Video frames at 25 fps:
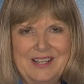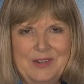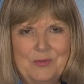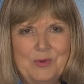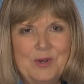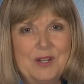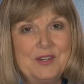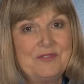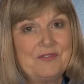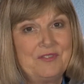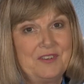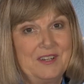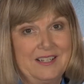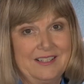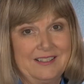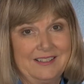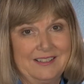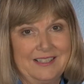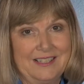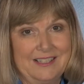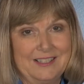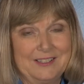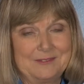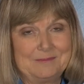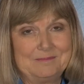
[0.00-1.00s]
One
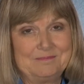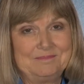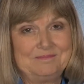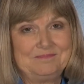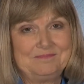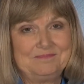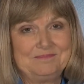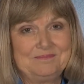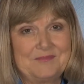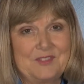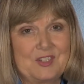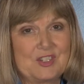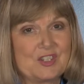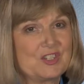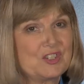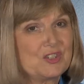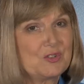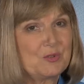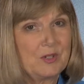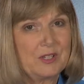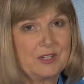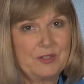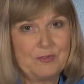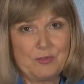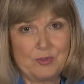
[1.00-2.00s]
final item, just
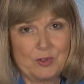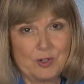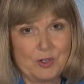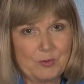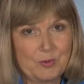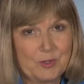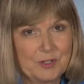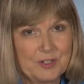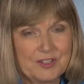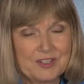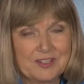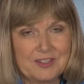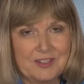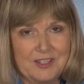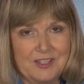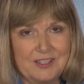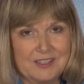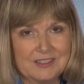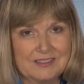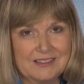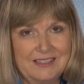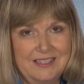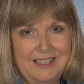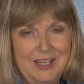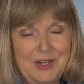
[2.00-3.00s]
24 words
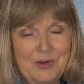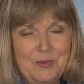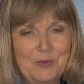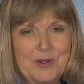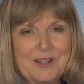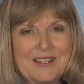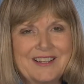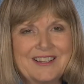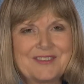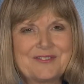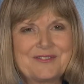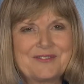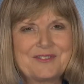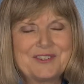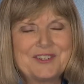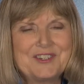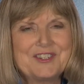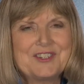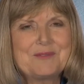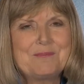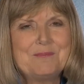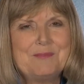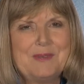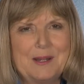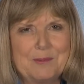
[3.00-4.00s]
long. One of the
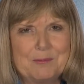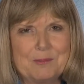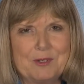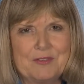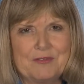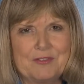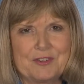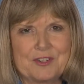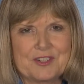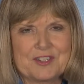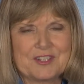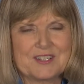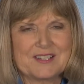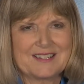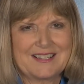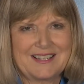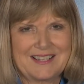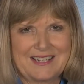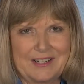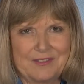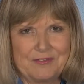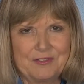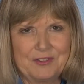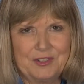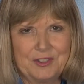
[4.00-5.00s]
first memory verses
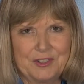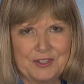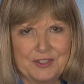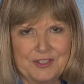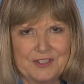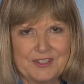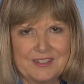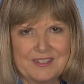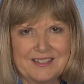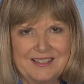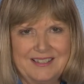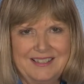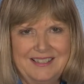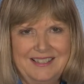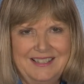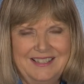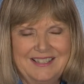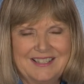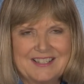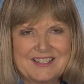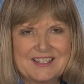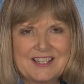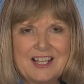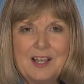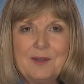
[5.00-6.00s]
I ever learned,
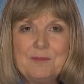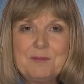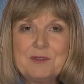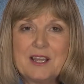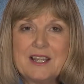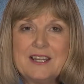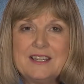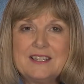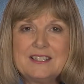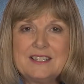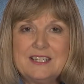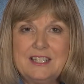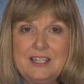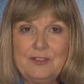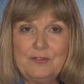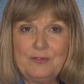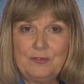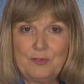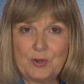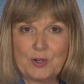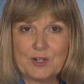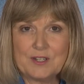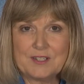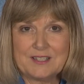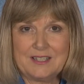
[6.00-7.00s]
Psalm
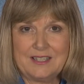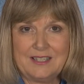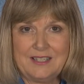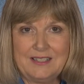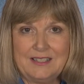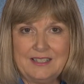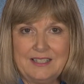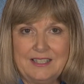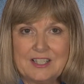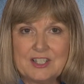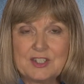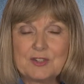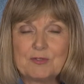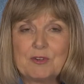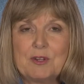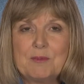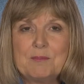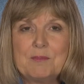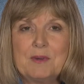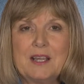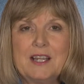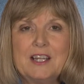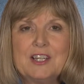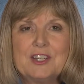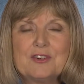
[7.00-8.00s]
19:14, is a
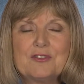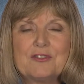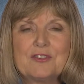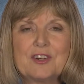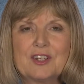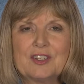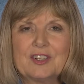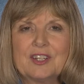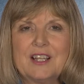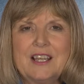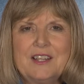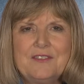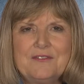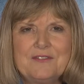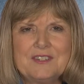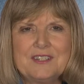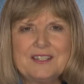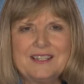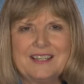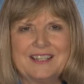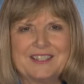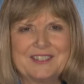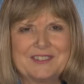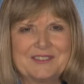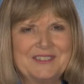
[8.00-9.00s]
reminder of our life
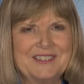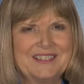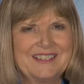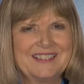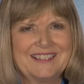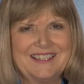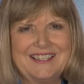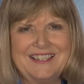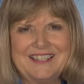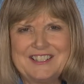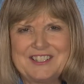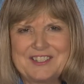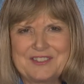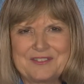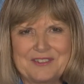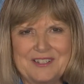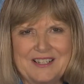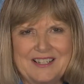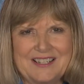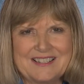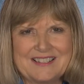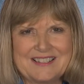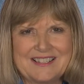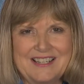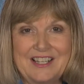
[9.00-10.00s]
together in God's
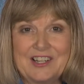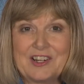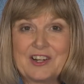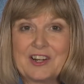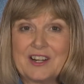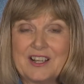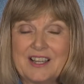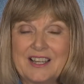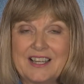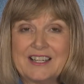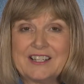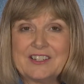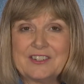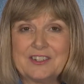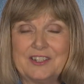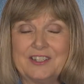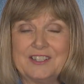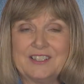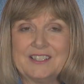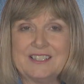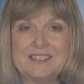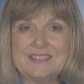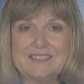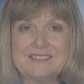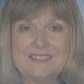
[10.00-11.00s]
grace and our high
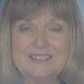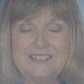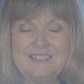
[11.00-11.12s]
calling.